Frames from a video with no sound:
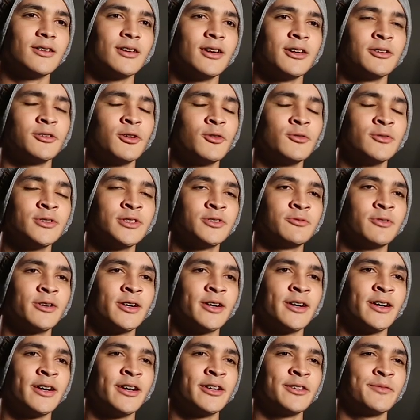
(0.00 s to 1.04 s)
I always
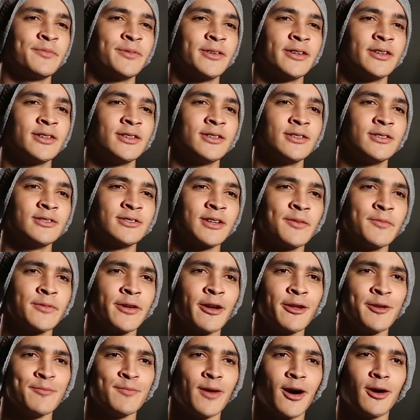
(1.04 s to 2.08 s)
wear a hat because I'm
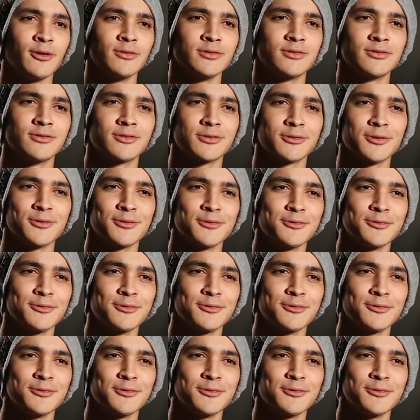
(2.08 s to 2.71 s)
getting bald. So.